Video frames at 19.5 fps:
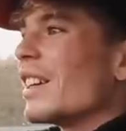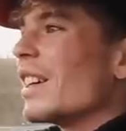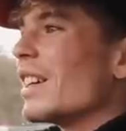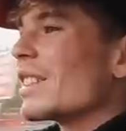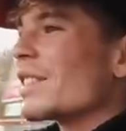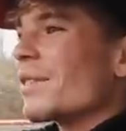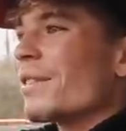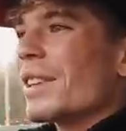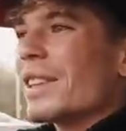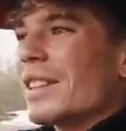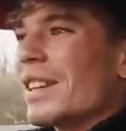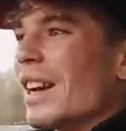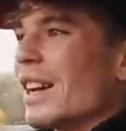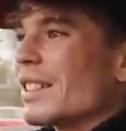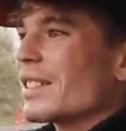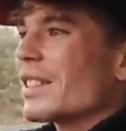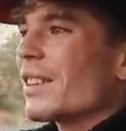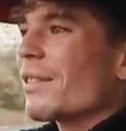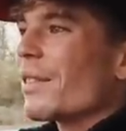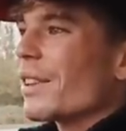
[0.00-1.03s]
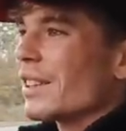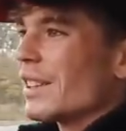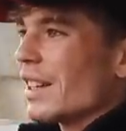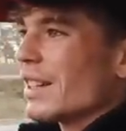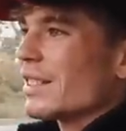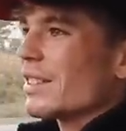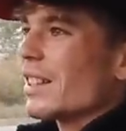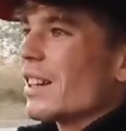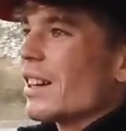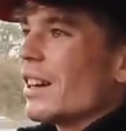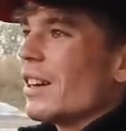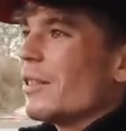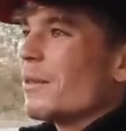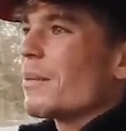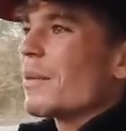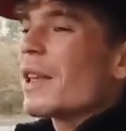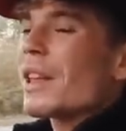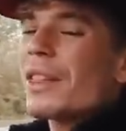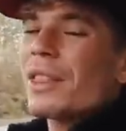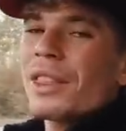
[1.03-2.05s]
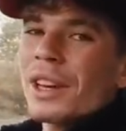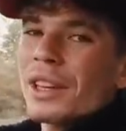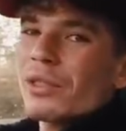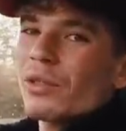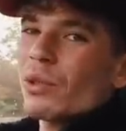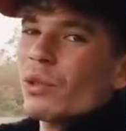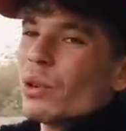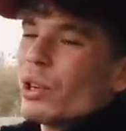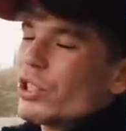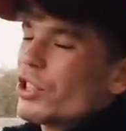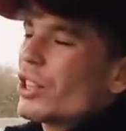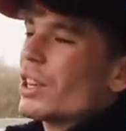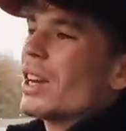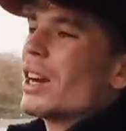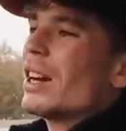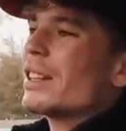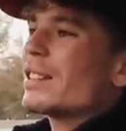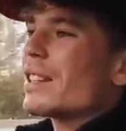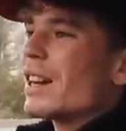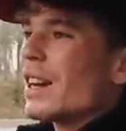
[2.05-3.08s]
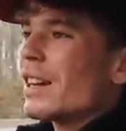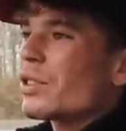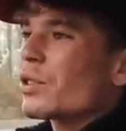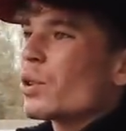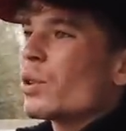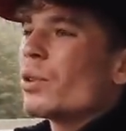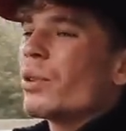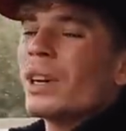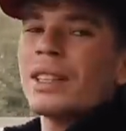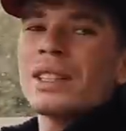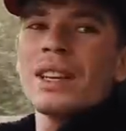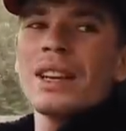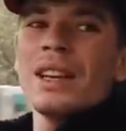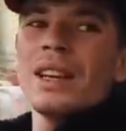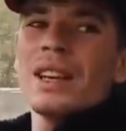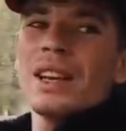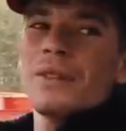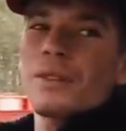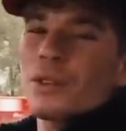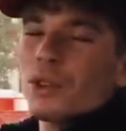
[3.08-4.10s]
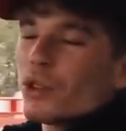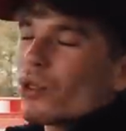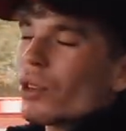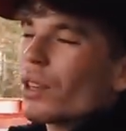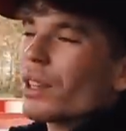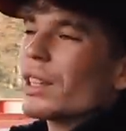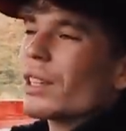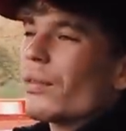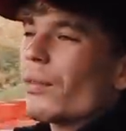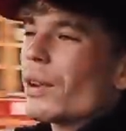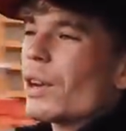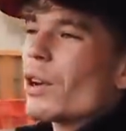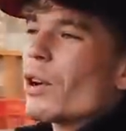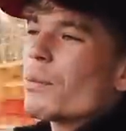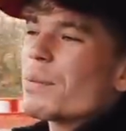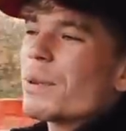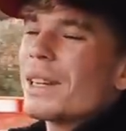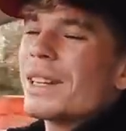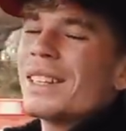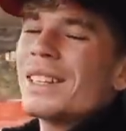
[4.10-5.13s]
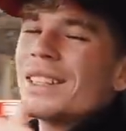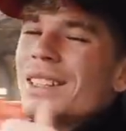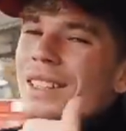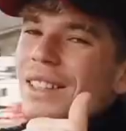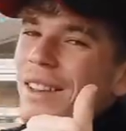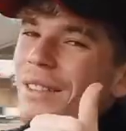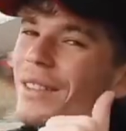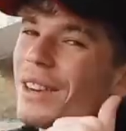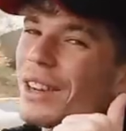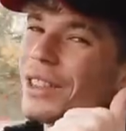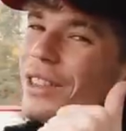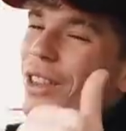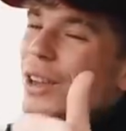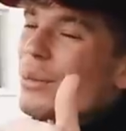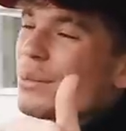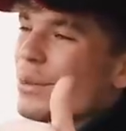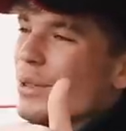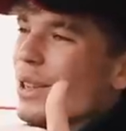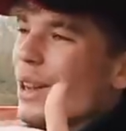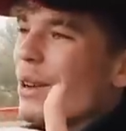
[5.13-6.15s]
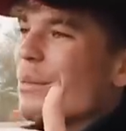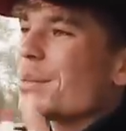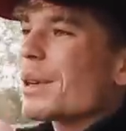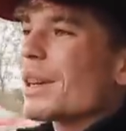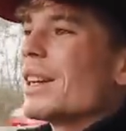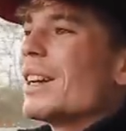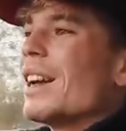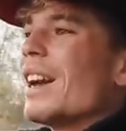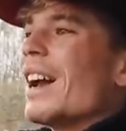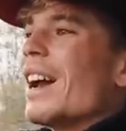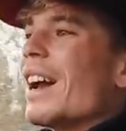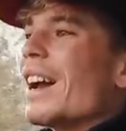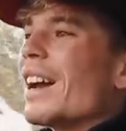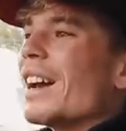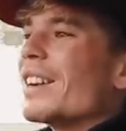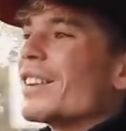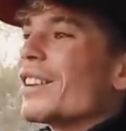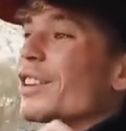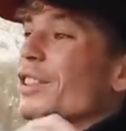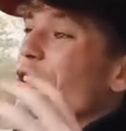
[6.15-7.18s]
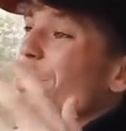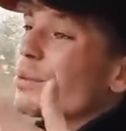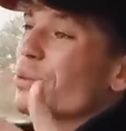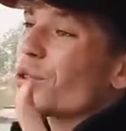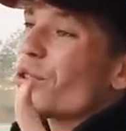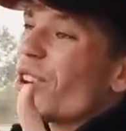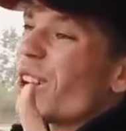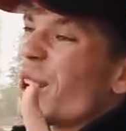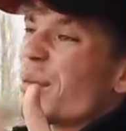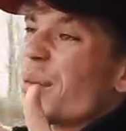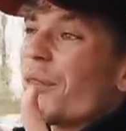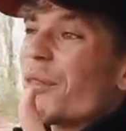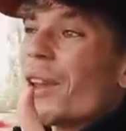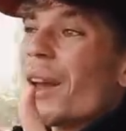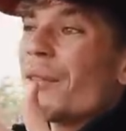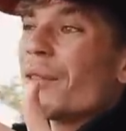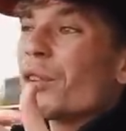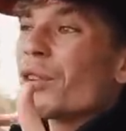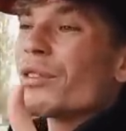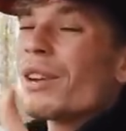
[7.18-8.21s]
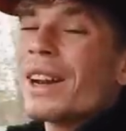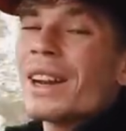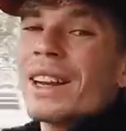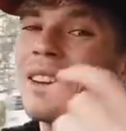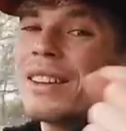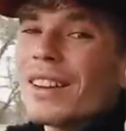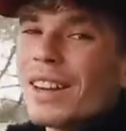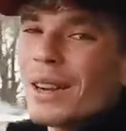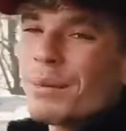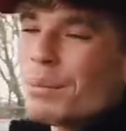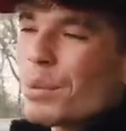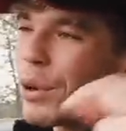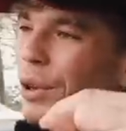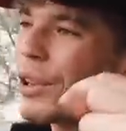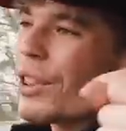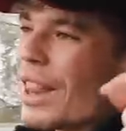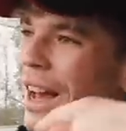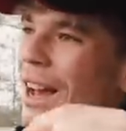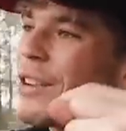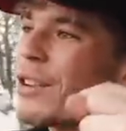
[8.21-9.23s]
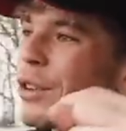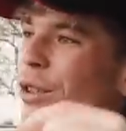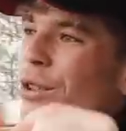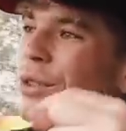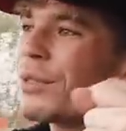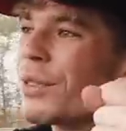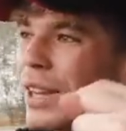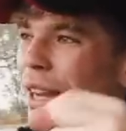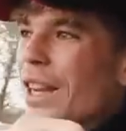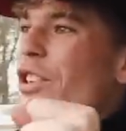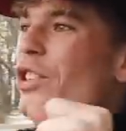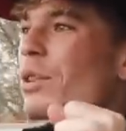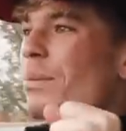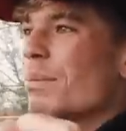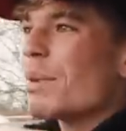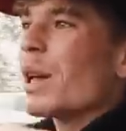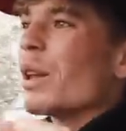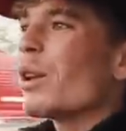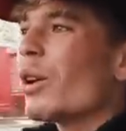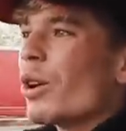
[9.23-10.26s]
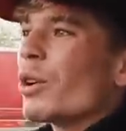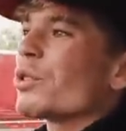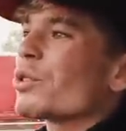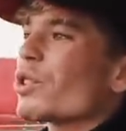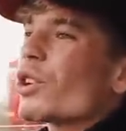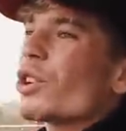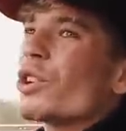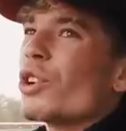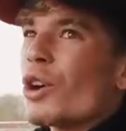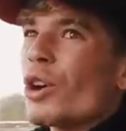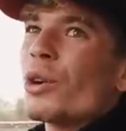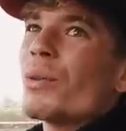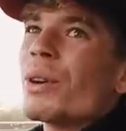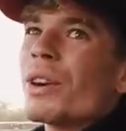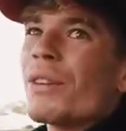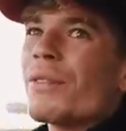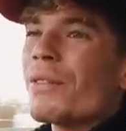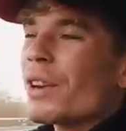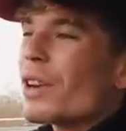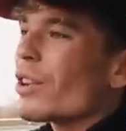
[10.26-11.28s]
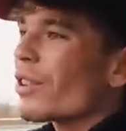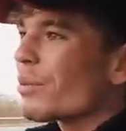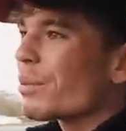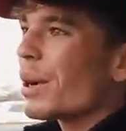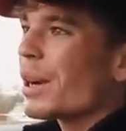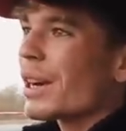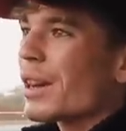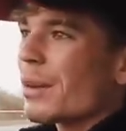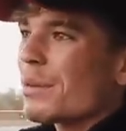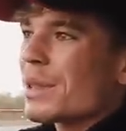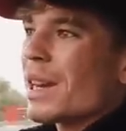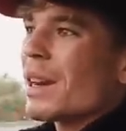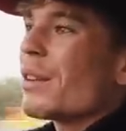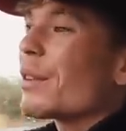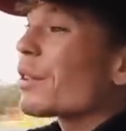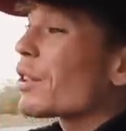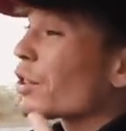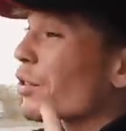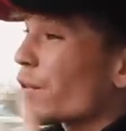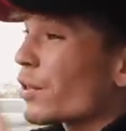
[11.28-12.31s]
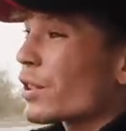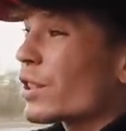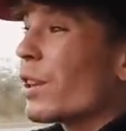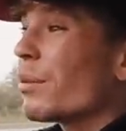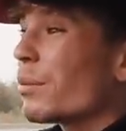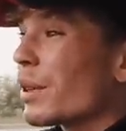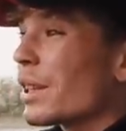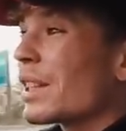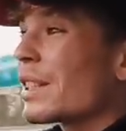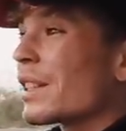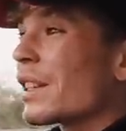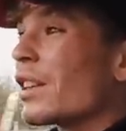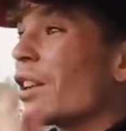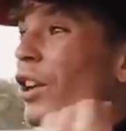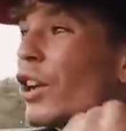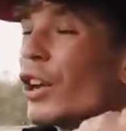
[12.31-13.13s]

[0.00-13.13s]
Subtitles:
It's a fantastic, fantastic car. Thanks for watching, guys. As always, if you enjoyed this video, please give it a thumbs up and subscribe if you haven't already. Put that notification bell on so you know when a video of mine comes out, because for some reason,